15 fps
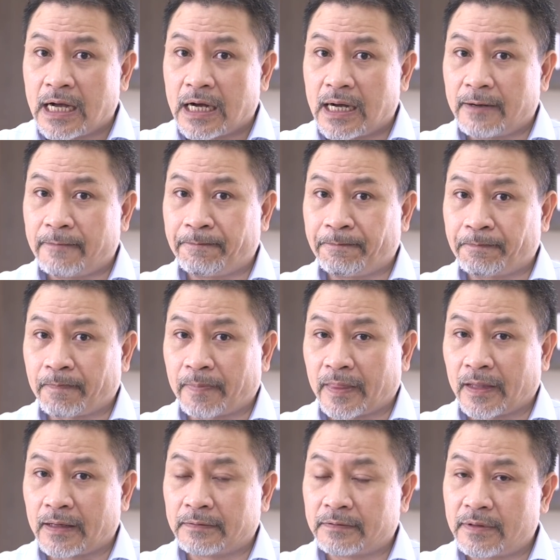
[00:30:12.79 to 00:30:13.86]

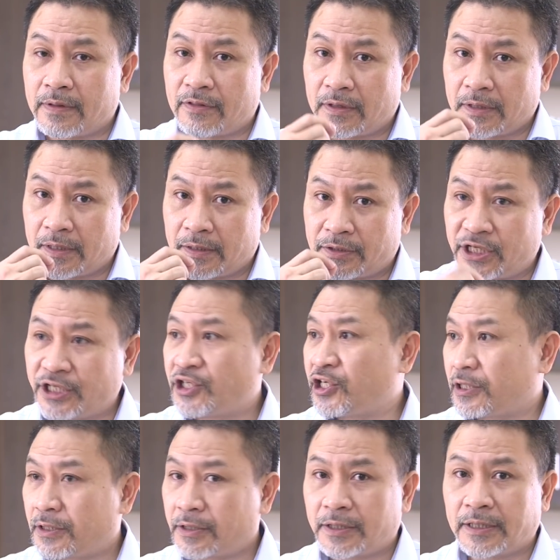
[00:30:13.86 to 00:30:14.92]
The
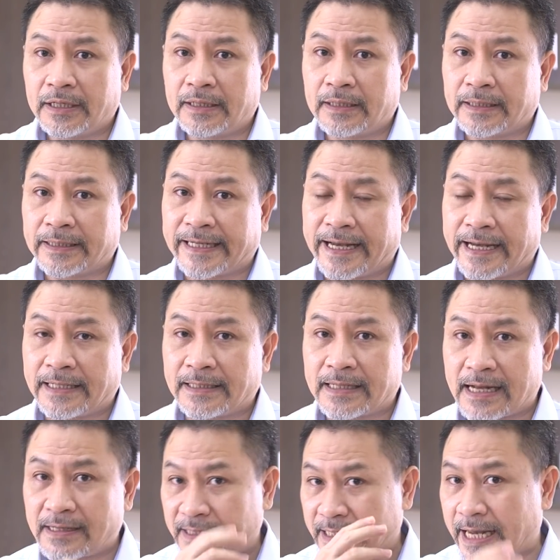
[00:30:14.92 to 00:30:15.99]
teacher can
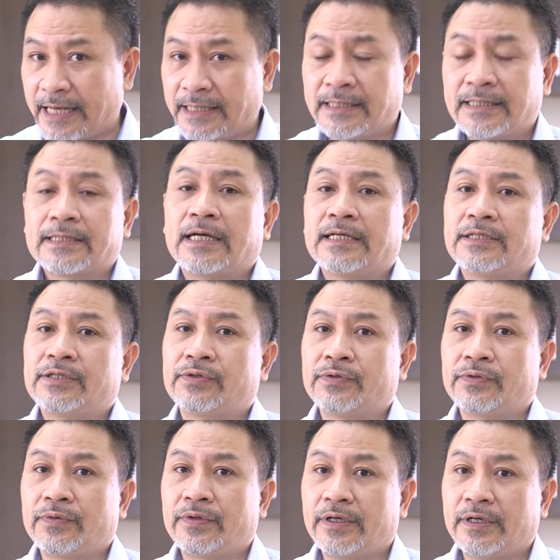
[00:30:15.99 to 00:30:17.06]
access
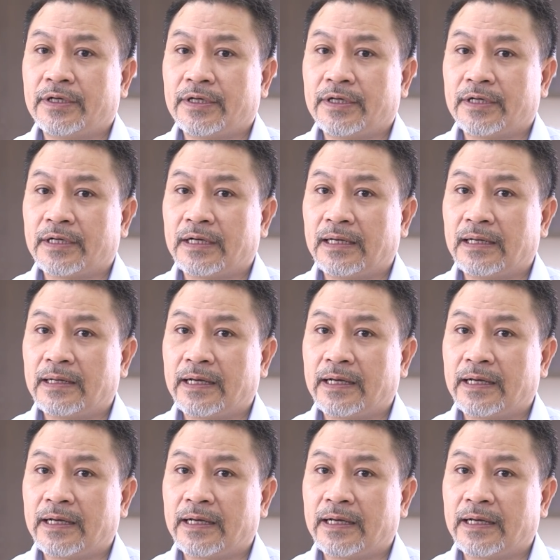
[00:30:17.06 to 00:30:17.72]
to the